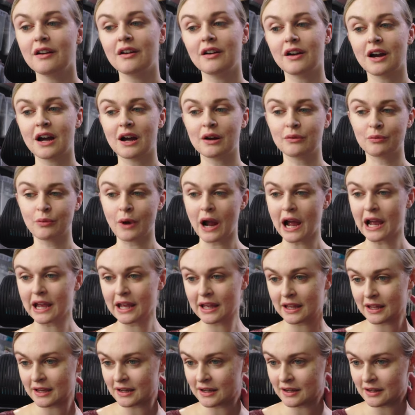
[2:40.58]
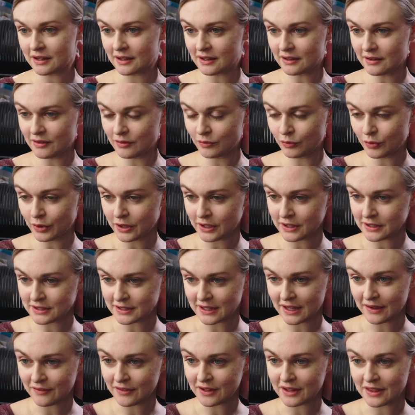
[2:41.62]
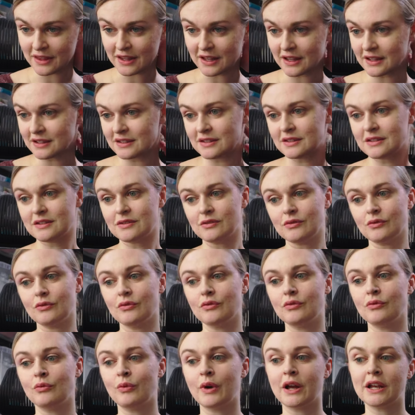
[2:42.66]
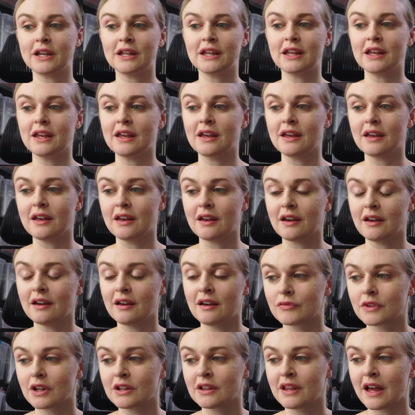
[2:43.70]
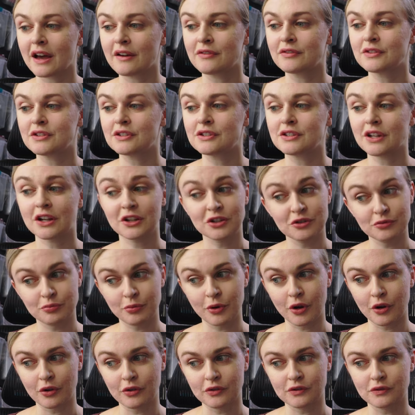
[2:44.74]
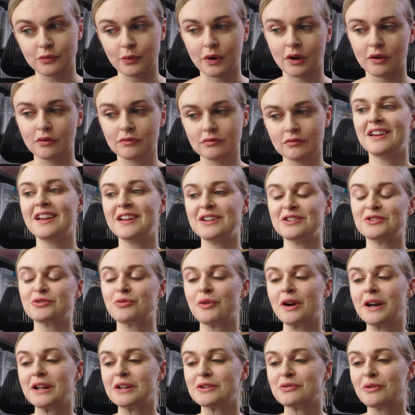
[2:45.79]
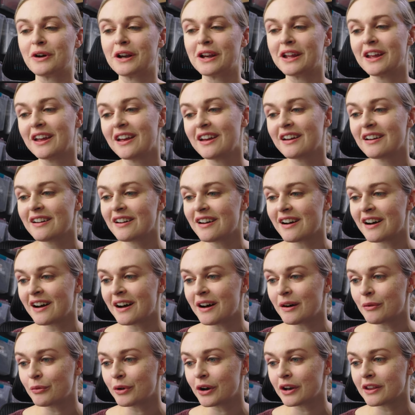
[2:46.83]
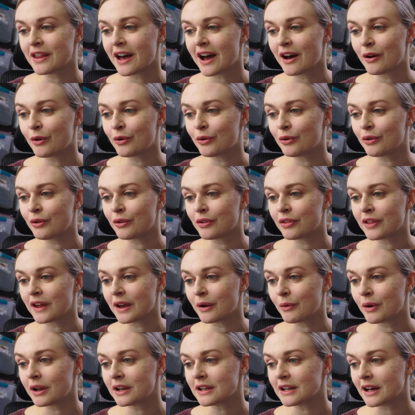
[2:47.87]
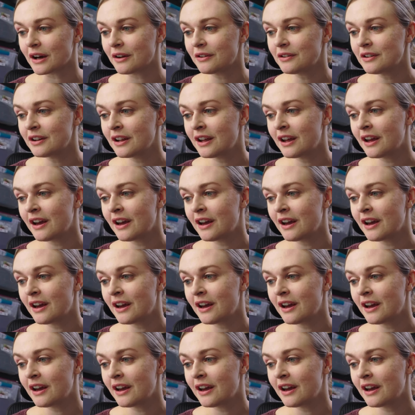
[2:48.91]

uh, Ryan was given this when he left Dutch Bros, well, in 2020, uh, when that whole thing went down,